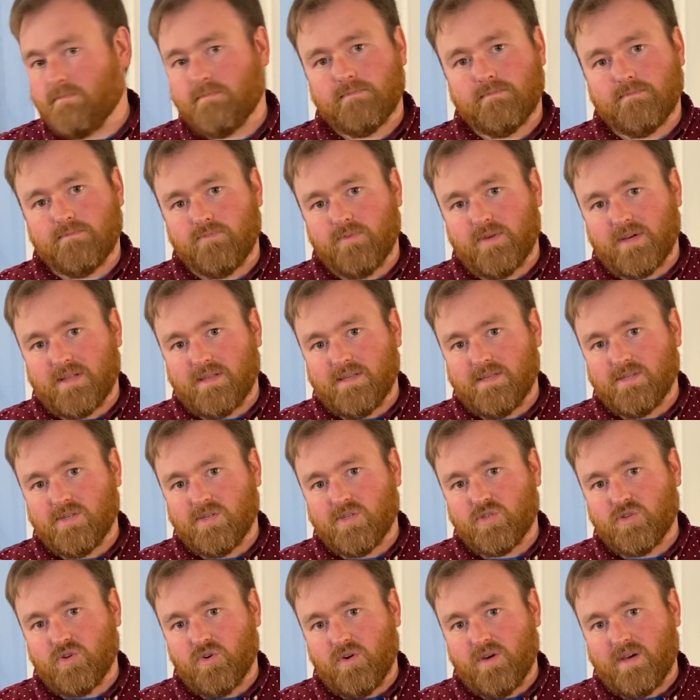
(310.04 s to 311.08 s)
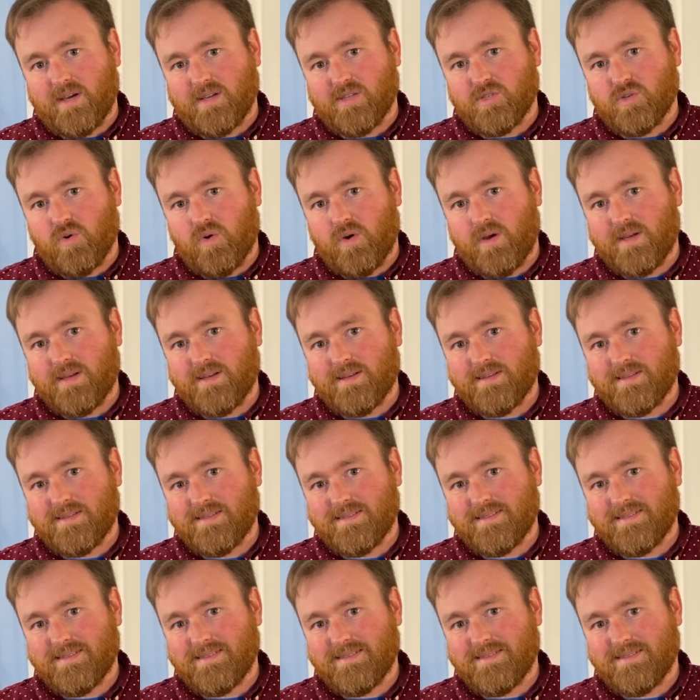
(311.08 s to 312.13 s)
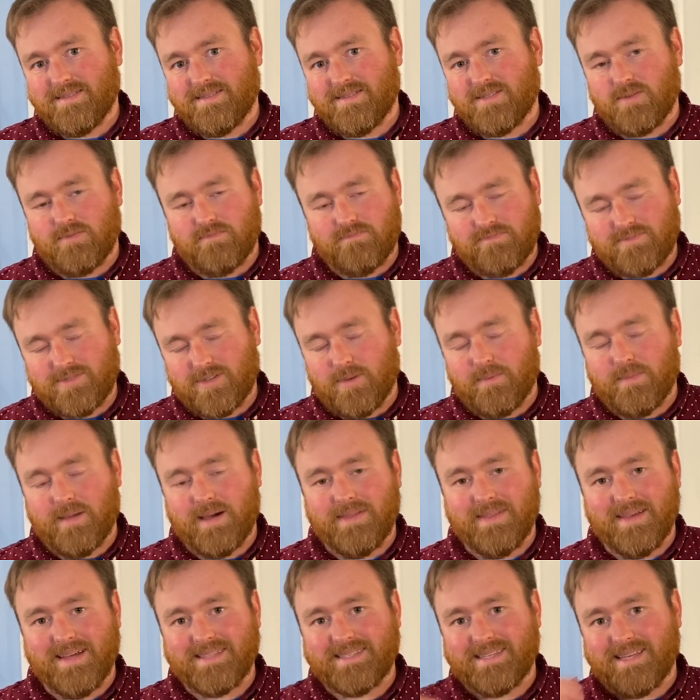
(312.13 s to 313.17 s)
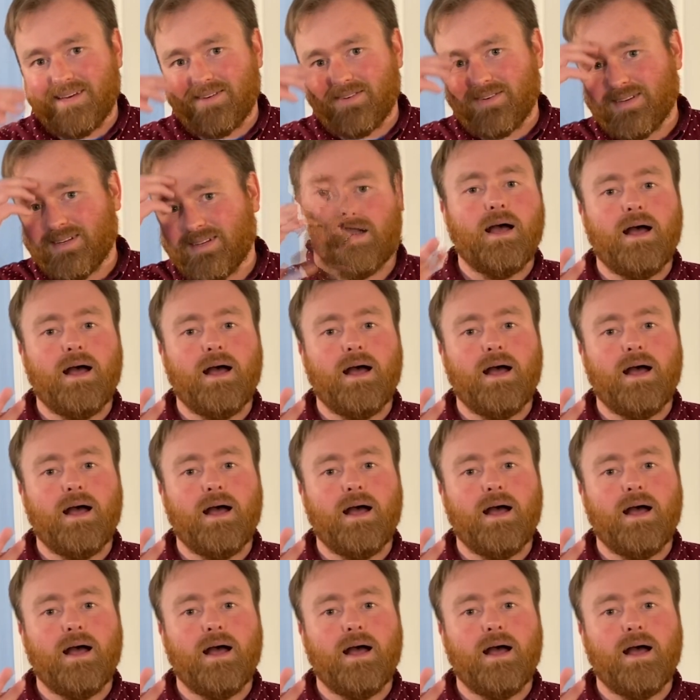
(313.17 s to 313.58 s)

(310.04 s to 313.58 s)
Wrigley's destroying a toy. So don't mind that sound.